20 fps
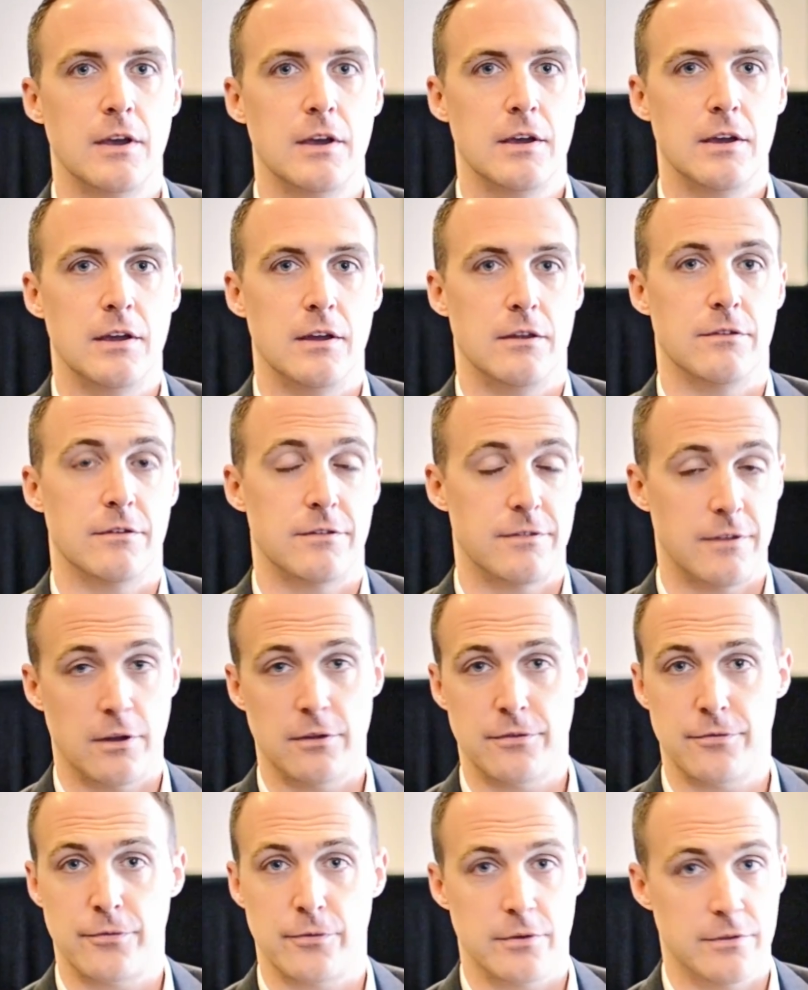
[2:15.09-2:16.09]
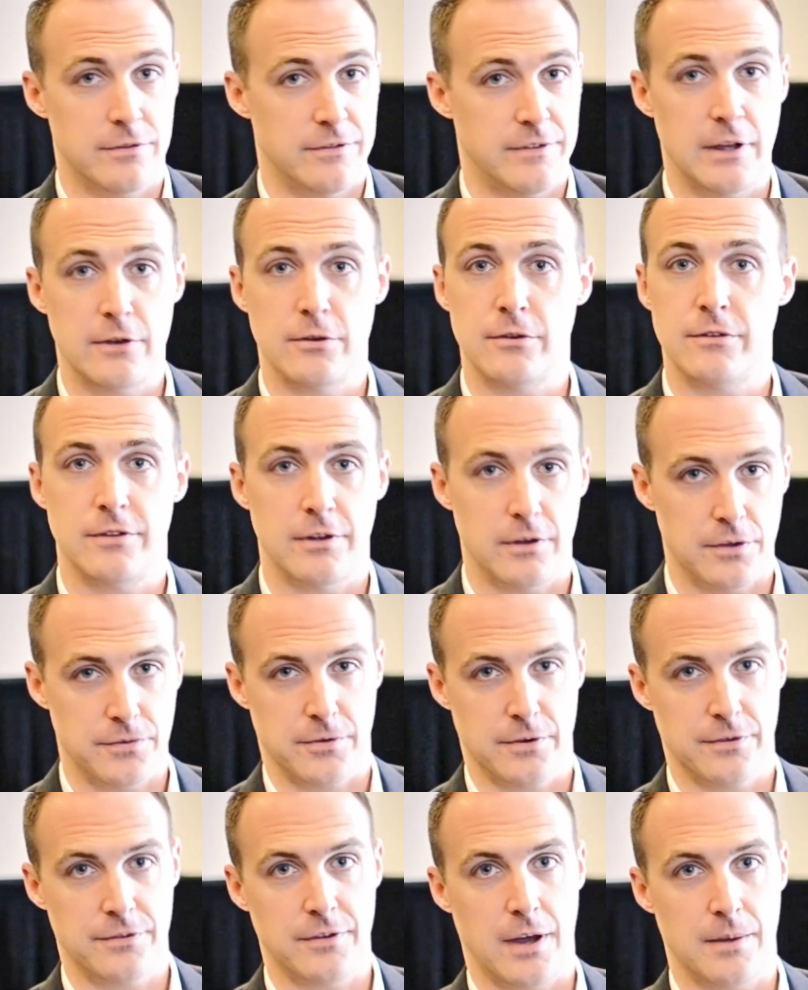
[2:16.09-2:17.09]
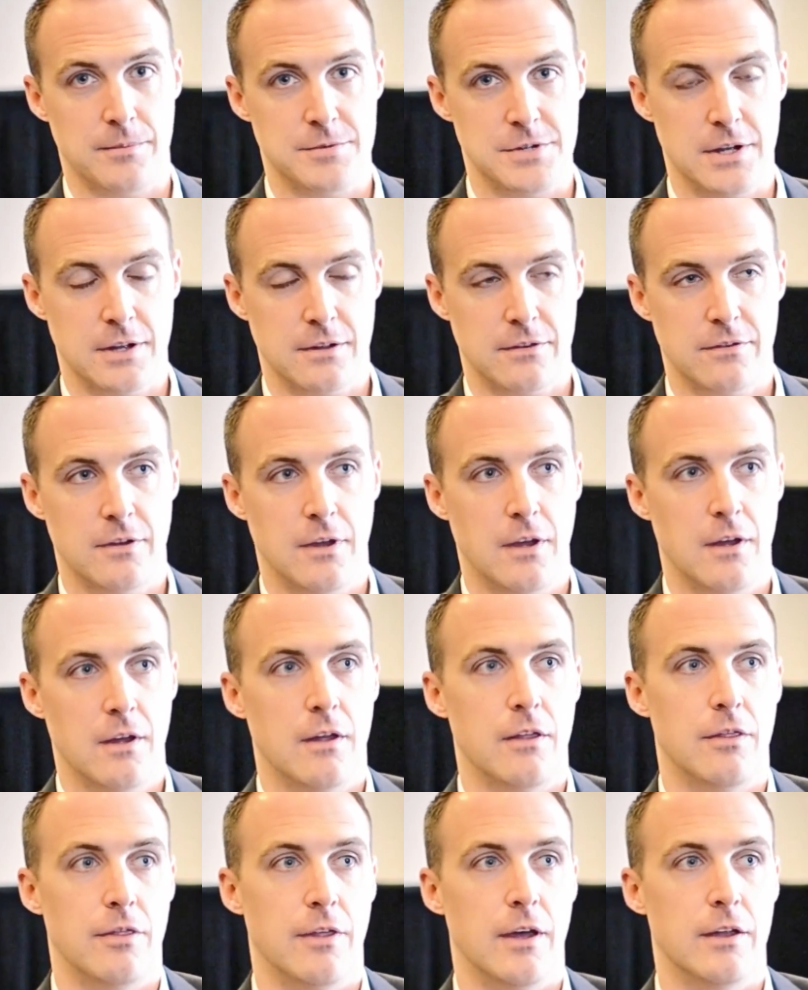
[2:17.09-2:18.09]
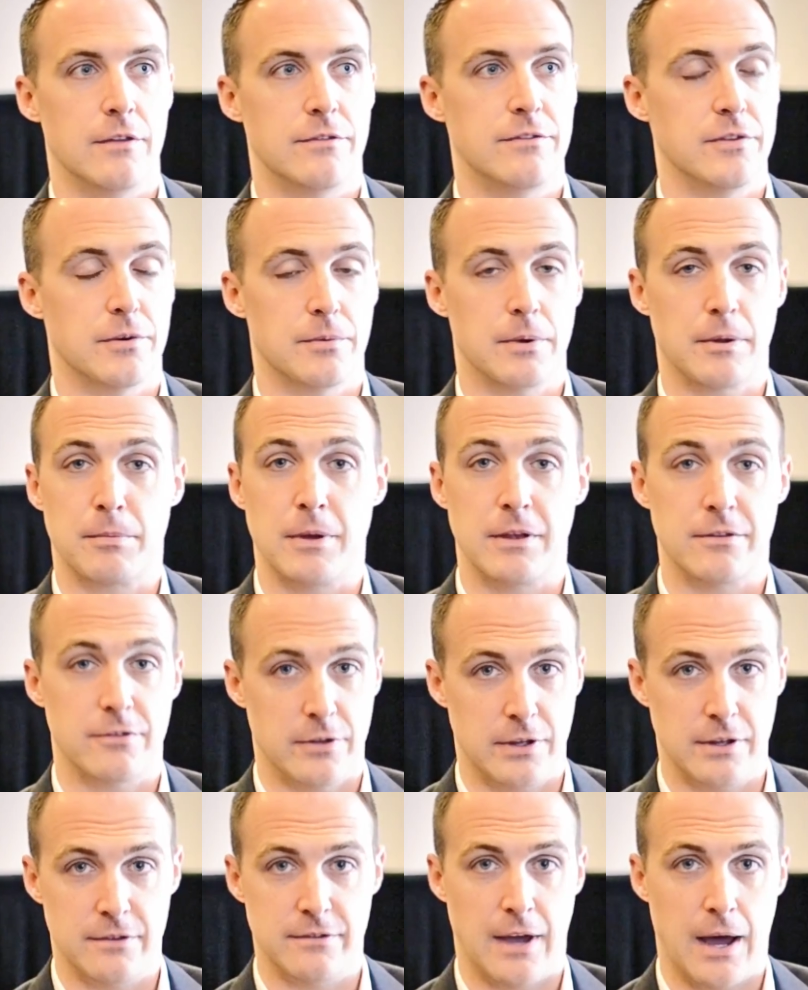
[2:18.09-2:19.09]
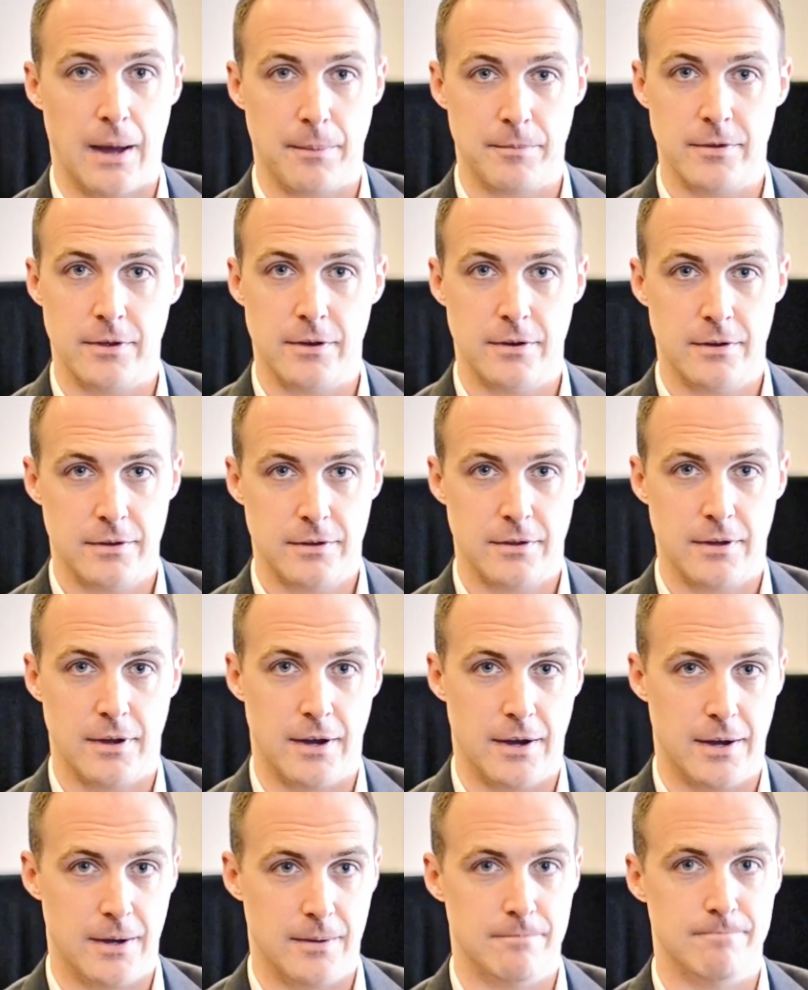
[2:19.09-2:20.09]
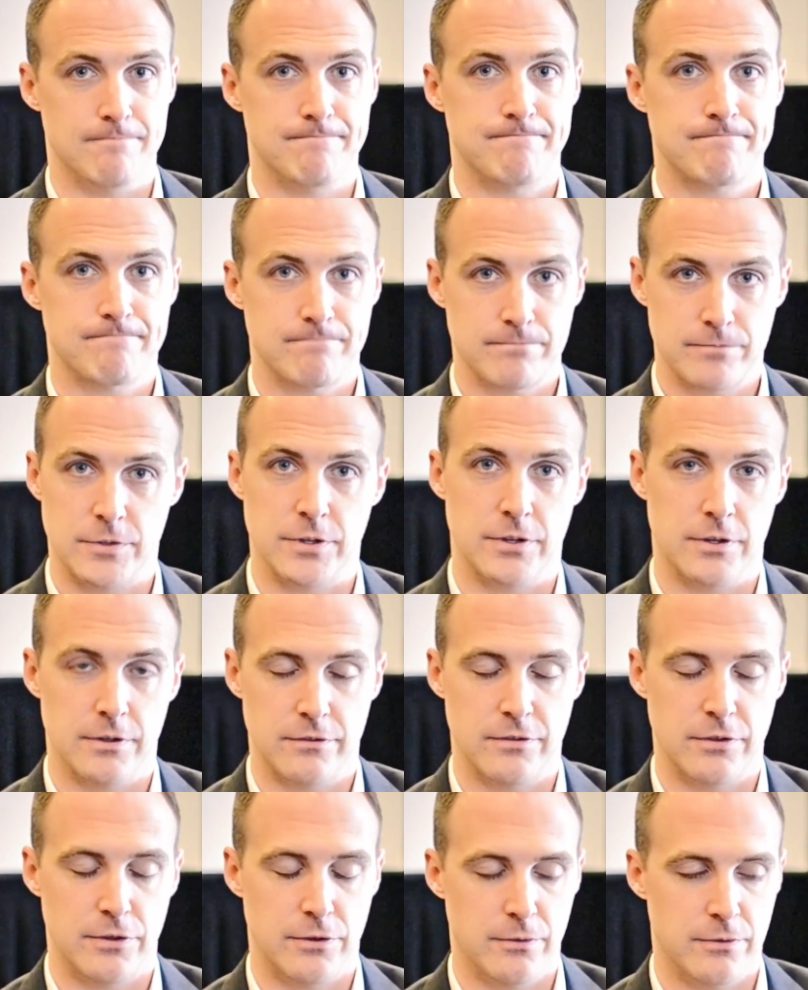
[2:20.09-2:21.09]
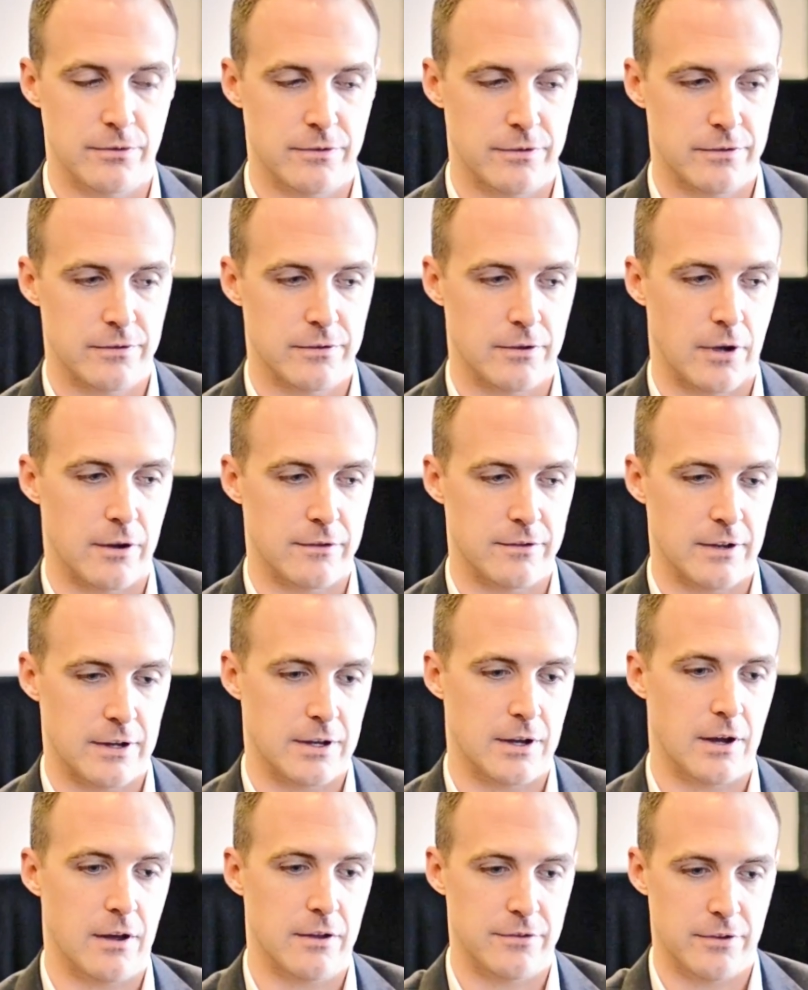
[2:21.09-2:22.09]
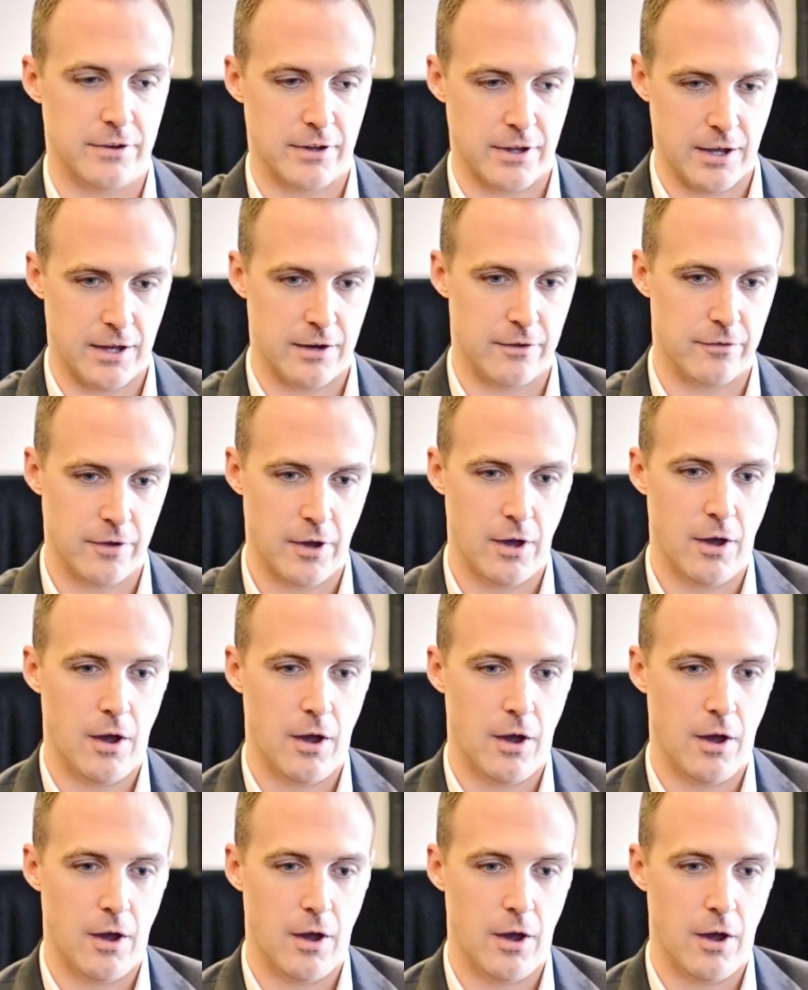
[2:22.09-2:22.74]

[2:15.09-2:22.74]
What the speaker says: is a standard Salesforce object that SteelBrick basically adopted to use our technology to kind of